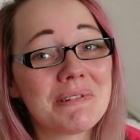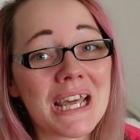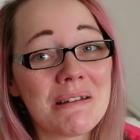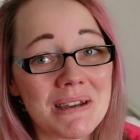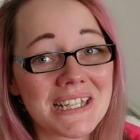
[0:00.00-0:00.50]
but
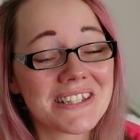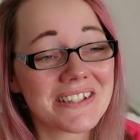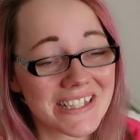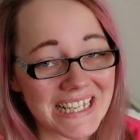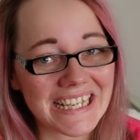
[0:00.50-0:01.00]
I managed to
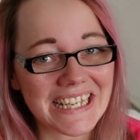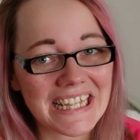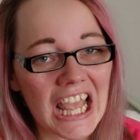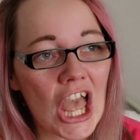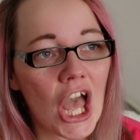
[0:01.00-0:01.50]
see it.
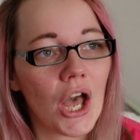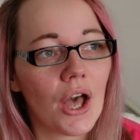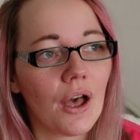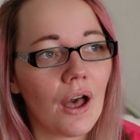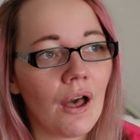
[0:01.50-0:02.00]

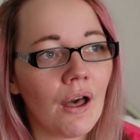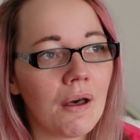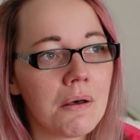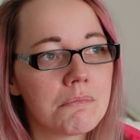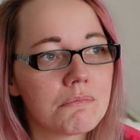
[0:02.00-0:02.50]

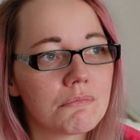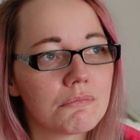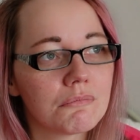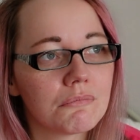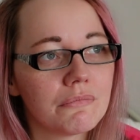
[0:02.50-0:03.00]

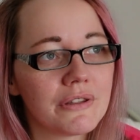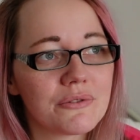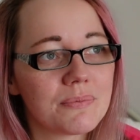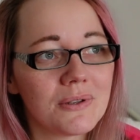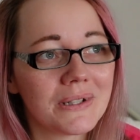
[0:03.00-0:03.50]
With
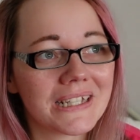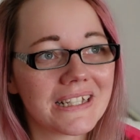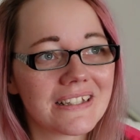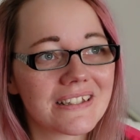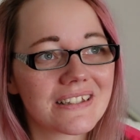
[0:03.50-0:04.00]
Spune
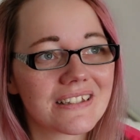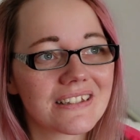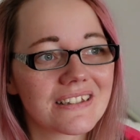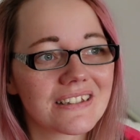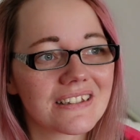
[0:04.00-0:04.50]
is
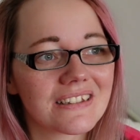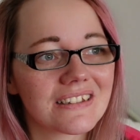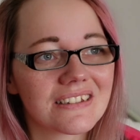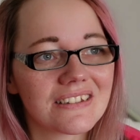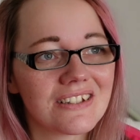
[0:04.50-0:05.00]

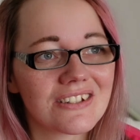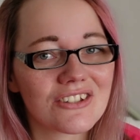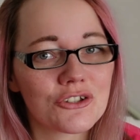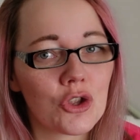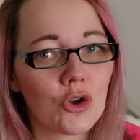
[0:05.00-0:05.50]

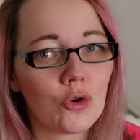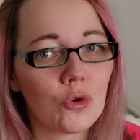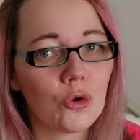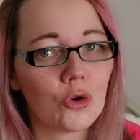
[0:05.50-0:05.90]
just no.